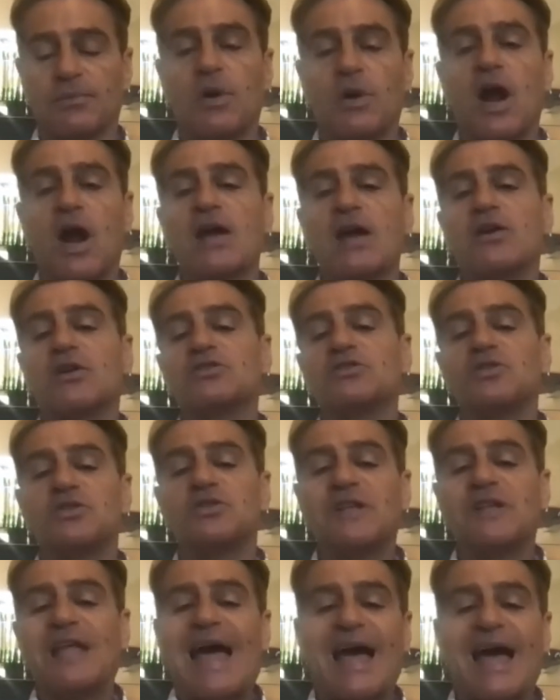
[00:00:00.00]
Prior
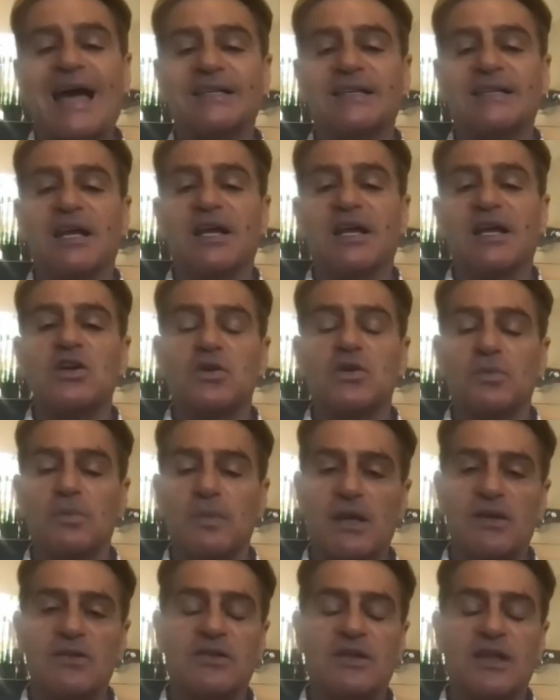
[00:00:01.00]
to that, you
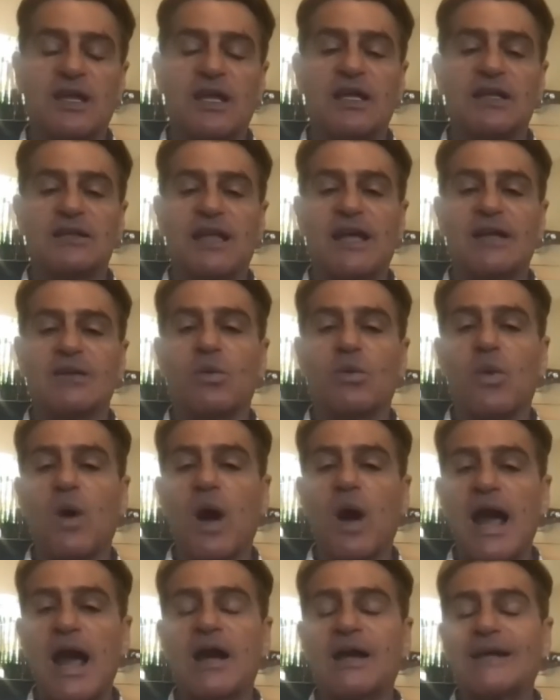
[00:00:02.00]
may think that,
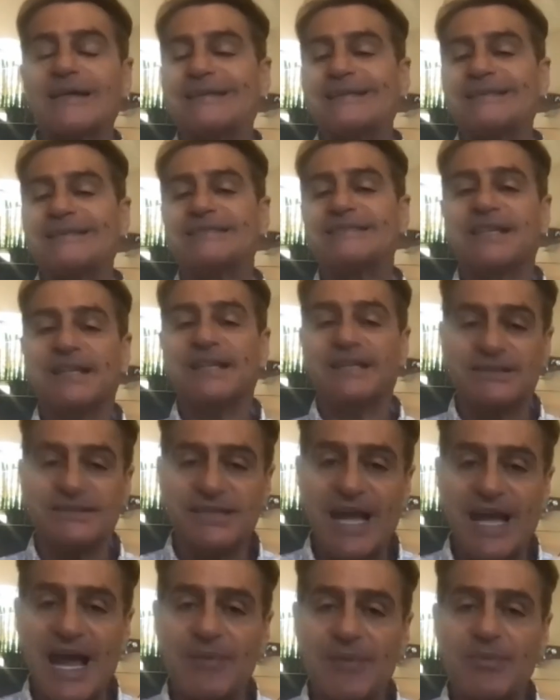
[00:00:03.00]
why are these
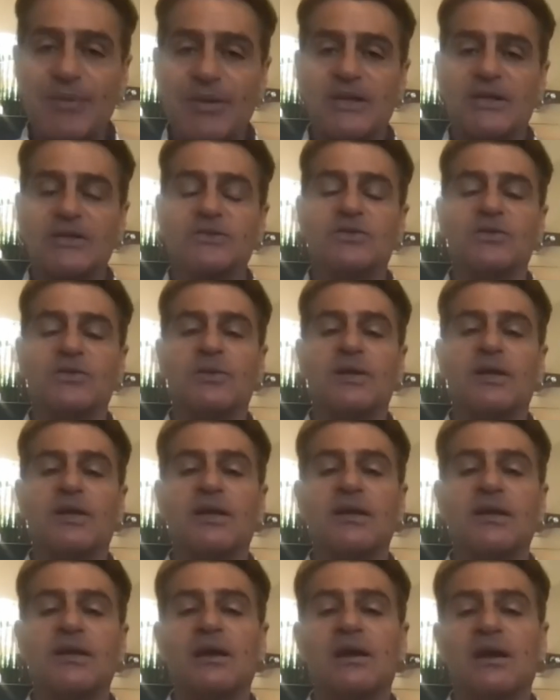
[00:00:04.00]
things happening to
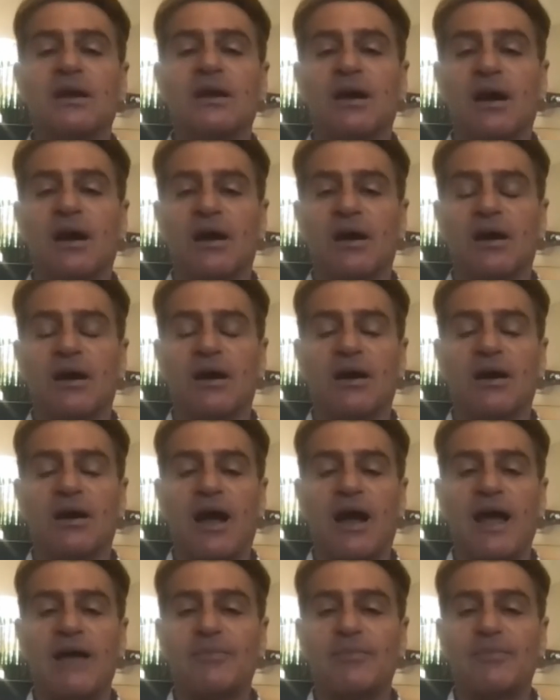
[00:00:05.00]
me? Uh,
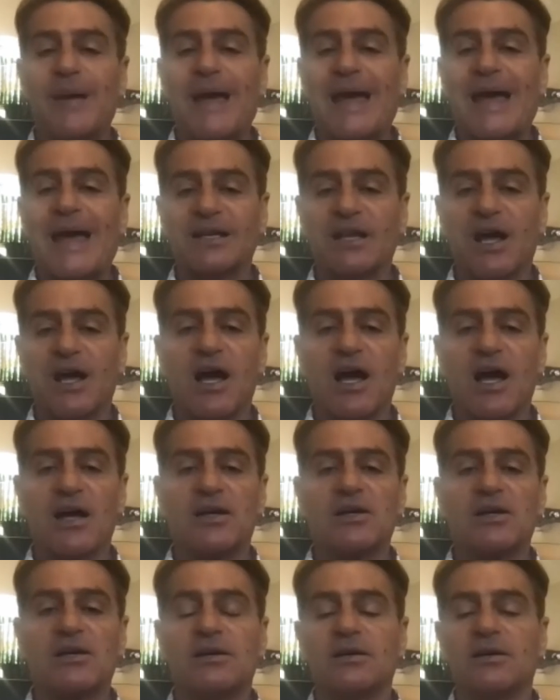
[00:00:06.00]
I have bad
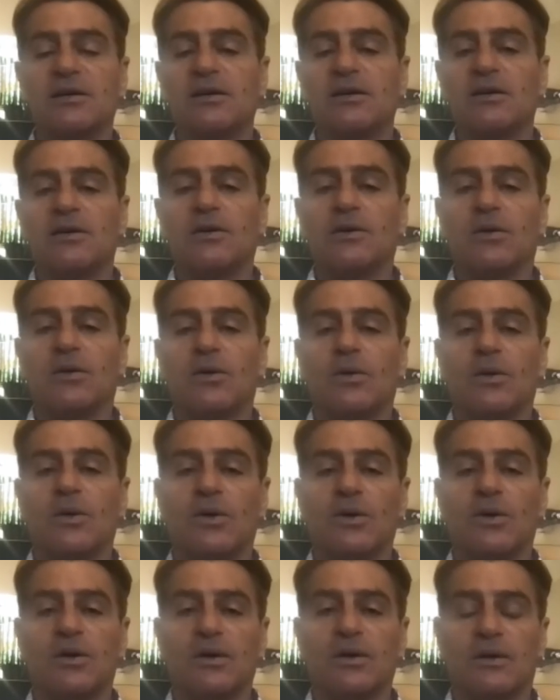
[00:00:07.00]
luck,
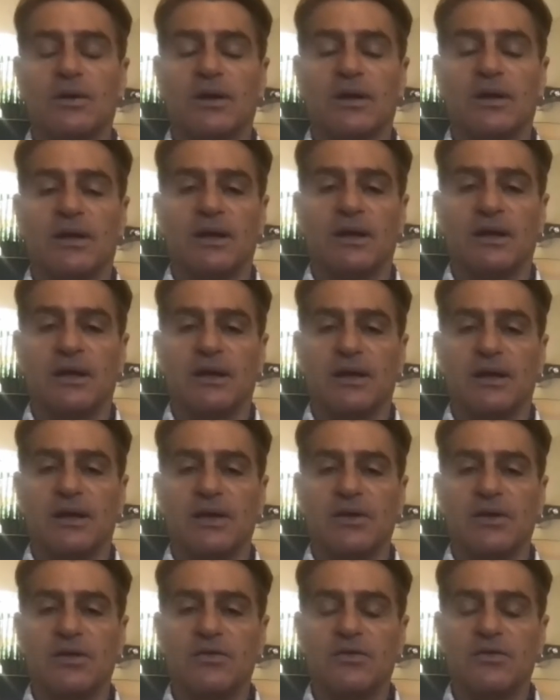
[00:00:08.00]
or
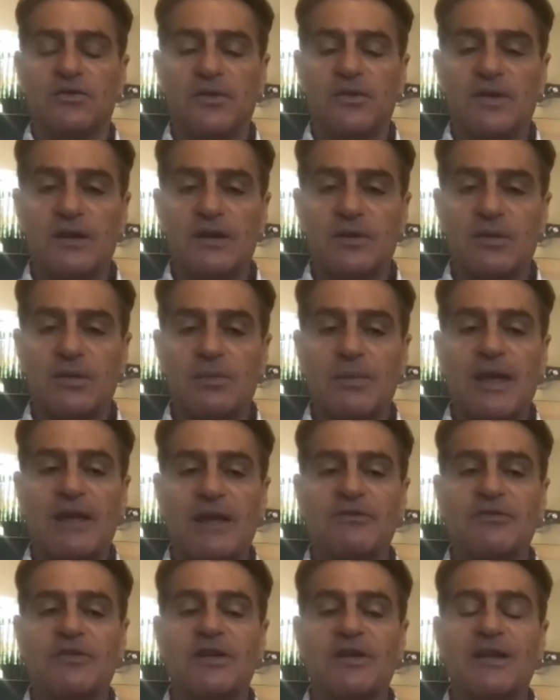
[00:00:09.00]
you feel, you may
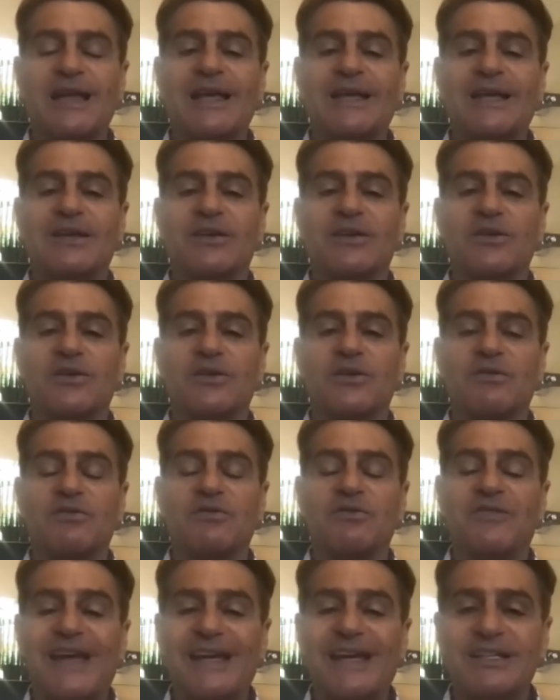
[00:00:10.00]
feel like you're a
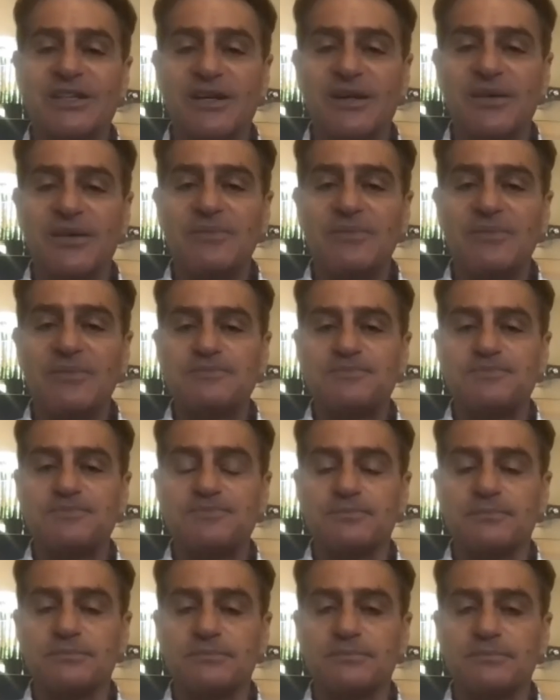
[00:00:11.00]
victim,
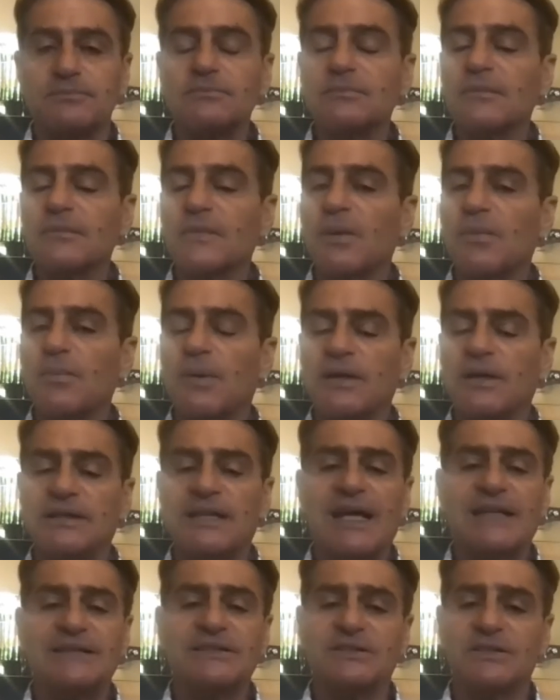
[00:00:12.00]
but
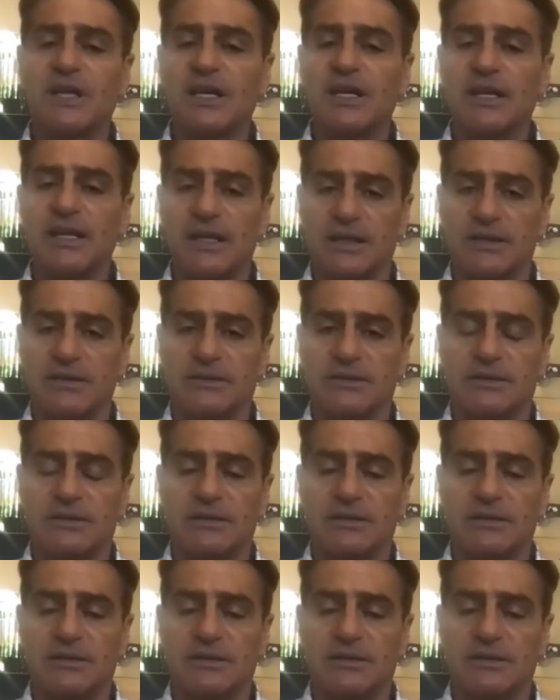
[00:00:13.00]
that's not it.